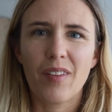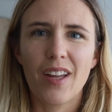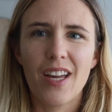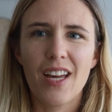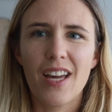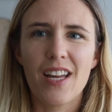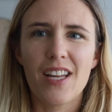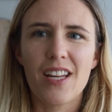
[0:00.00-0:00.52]

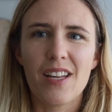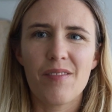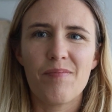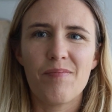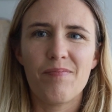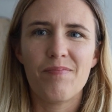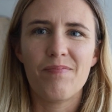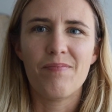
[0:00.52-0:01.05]

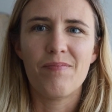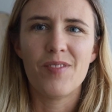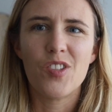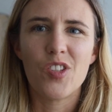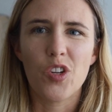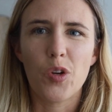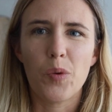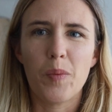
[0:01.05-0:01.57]

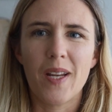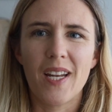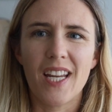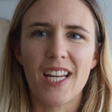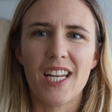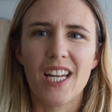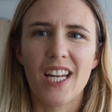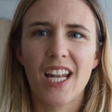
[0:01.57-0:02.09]
zooming
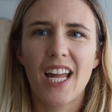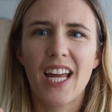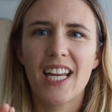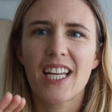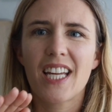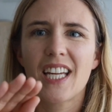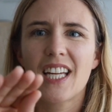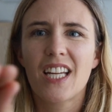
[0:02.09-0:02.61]
in
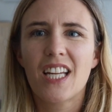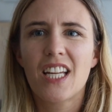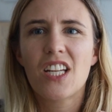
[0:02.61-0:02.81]
like